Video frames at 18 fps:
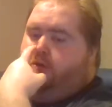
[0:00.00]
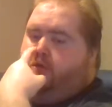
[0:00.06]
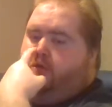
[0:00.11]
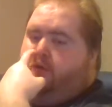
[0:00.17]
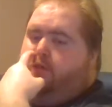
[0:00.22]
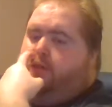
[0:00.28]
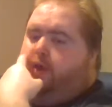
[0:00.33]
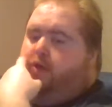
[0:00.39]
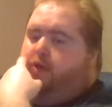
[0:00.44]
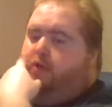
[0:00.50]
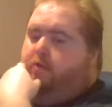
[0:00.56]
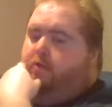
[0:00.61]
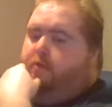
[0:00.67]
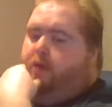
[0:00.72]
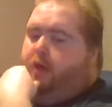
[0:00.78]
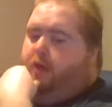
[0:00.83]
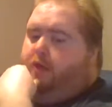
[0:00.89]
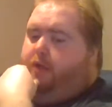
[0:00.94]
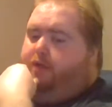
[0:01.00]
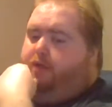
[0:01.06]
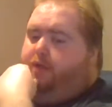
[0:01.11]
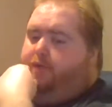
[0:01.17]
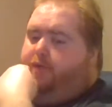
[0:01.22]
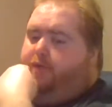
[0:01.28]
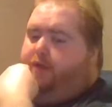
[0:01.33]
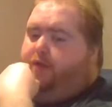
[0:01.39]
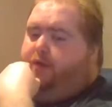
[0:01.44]
you buy new box or
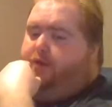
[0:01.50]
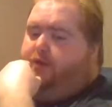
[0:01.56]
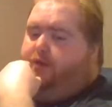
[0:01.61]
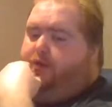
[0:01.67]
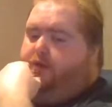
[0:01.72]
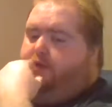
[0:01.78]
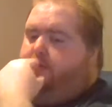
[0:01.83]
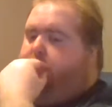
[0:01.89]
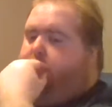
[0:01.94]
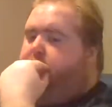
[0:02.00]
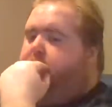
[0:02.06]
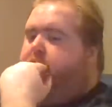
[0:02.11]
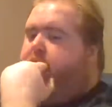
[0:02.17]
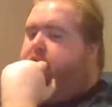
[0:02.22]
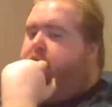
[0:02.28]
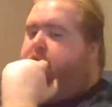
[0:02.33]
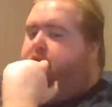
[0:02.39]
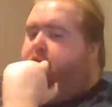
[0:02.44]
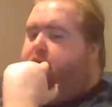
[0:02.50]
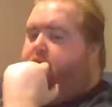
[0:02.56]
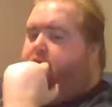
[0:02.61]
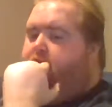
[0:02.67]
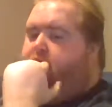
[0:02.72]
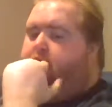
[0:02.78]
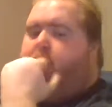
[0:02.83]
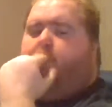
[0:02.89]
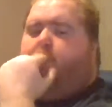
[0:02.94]
finish.
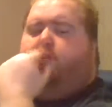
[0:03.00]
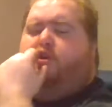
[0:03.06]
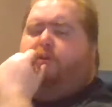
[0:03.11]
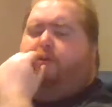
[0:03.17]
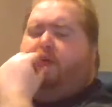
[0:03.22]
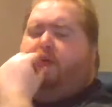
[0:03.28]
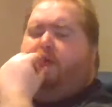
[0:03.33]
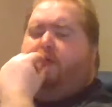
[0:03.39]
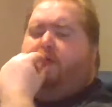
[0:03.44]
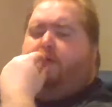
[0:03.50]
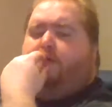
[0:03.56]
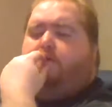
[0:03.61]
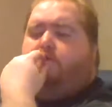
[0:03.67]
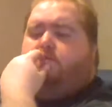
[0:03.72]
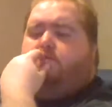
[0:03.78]
What do you mean?